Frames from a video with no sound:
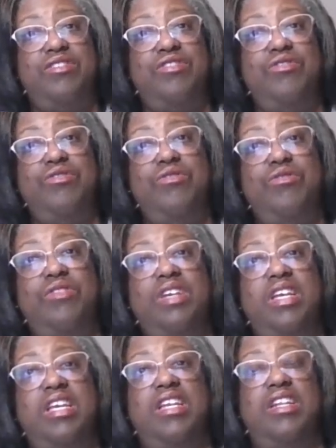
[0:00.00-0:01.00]

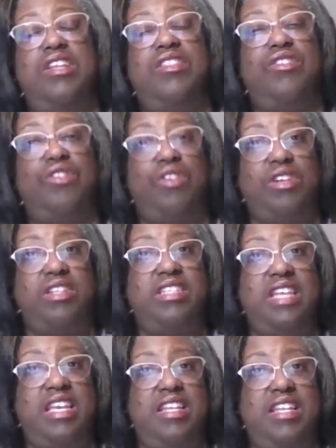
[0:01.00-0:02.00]
to an
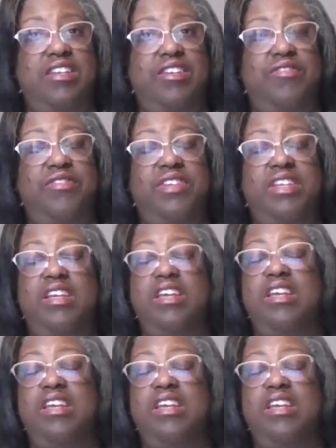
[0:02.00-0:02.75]
authoritative,